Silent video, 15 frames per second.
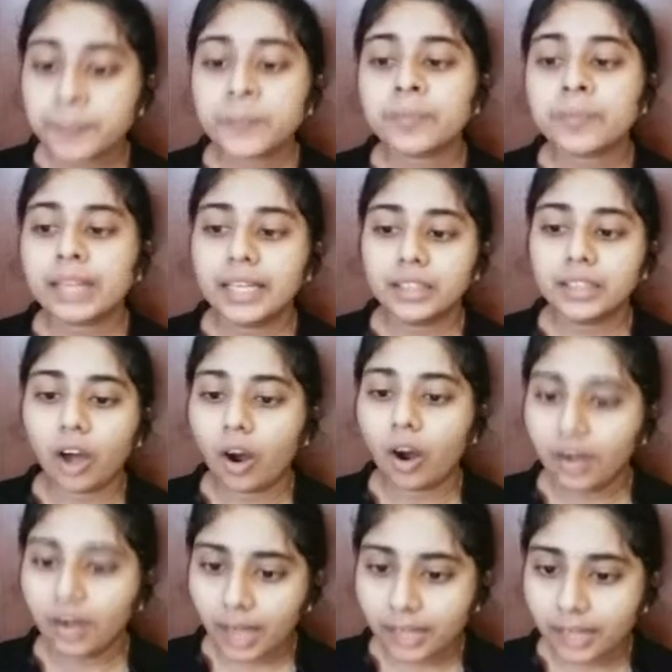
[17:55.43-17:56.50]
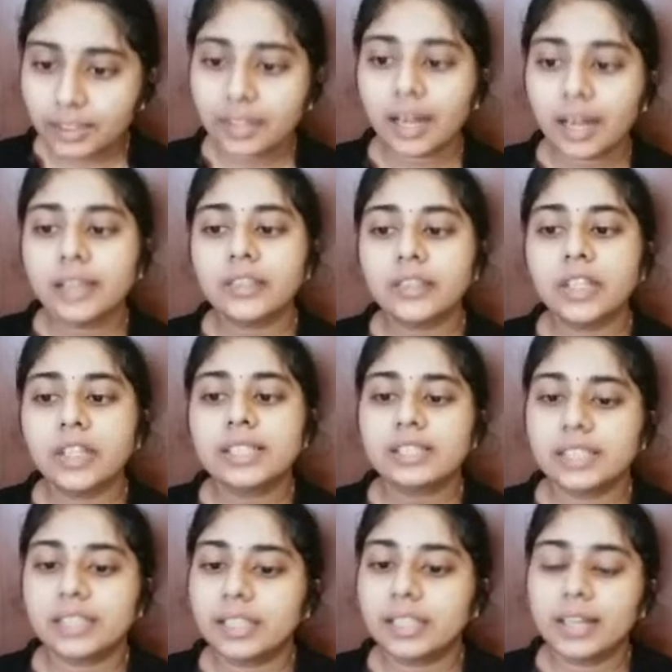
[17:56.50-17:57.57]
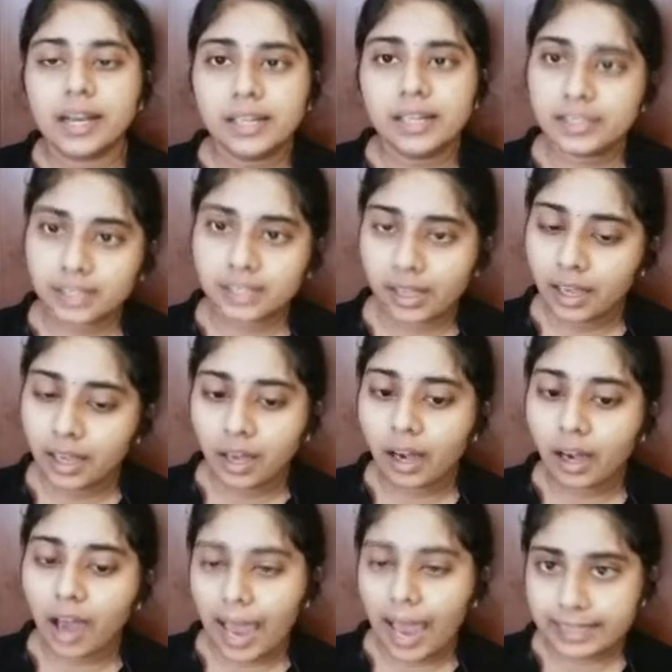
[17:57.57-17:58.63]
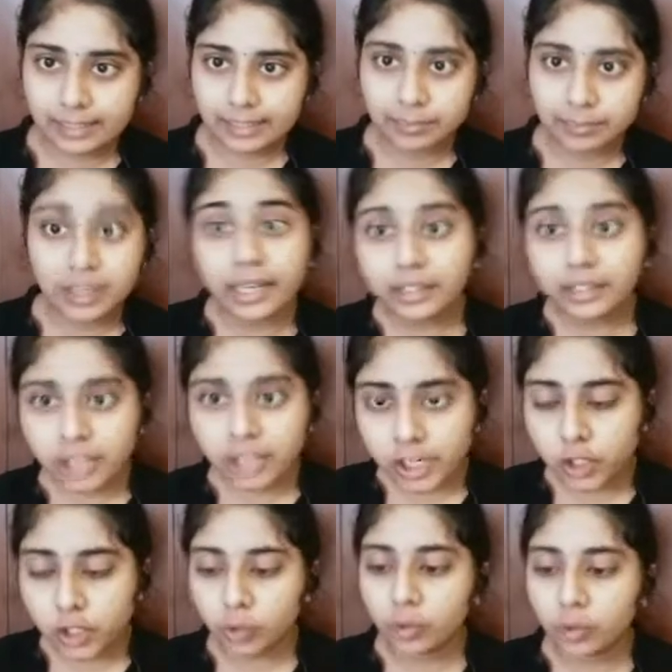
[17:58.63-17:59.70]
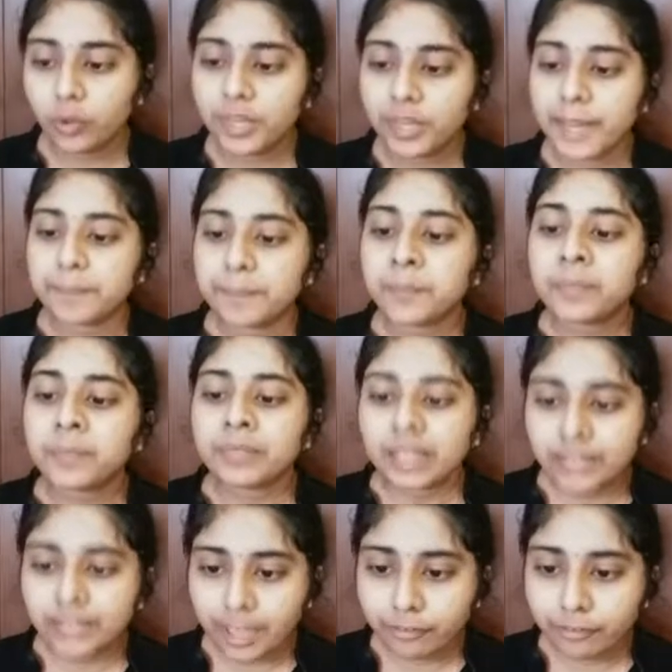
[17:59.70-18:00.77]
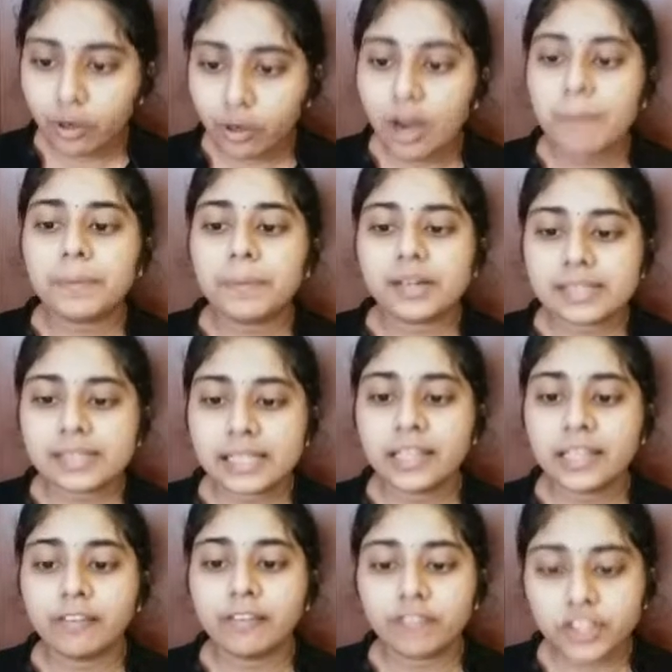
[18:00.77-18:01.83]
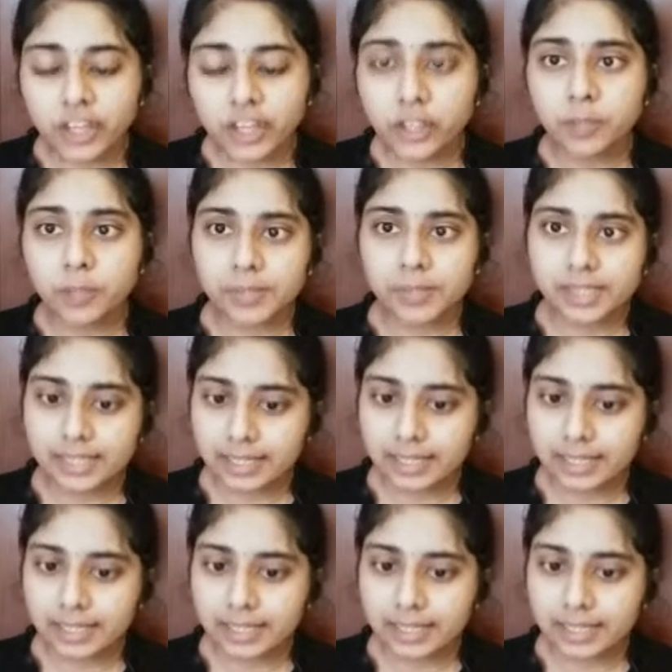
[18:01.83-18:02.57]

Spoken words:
In all other countries, GDR is accepted and issued. Okay, therefore a person wishing to purchase